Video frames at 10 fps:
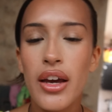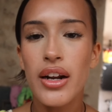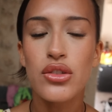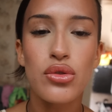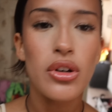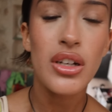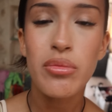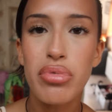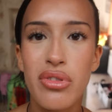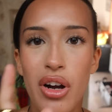And I'll do a
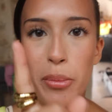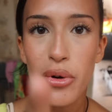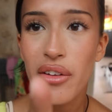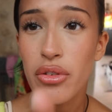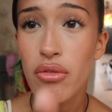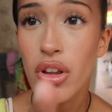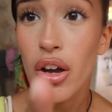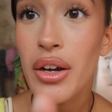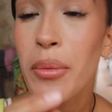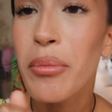proper iPhone
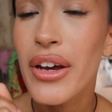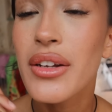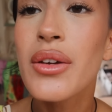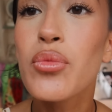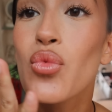vlog, but...